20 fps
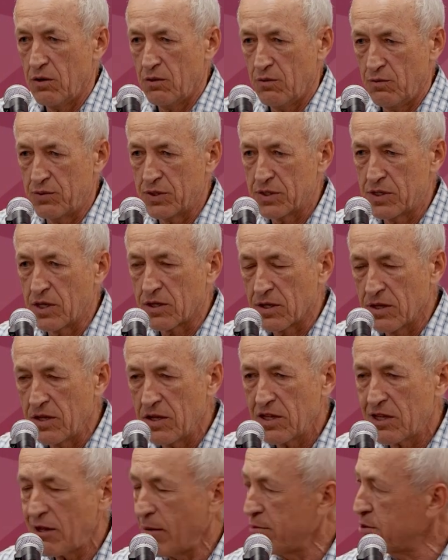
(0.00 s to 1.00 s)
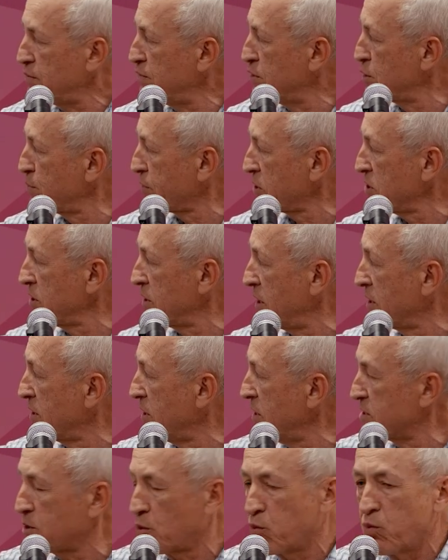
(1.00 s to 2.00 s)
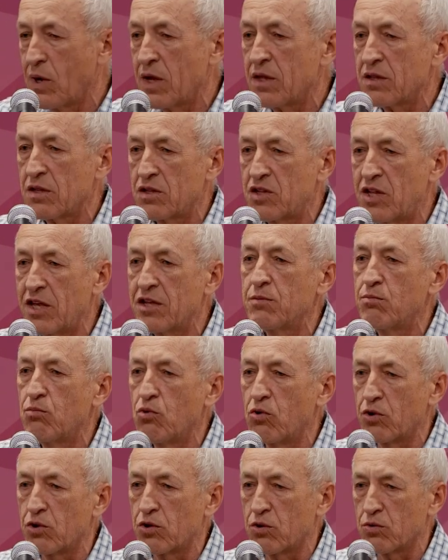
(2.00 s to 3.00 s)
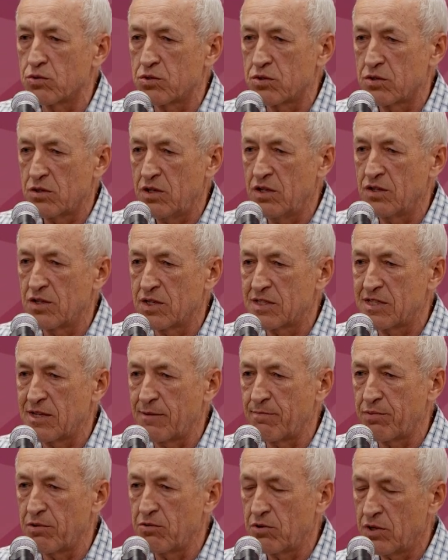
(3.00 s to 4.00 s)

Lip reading: with the clonotypes which present at least 10 molecules in the sample.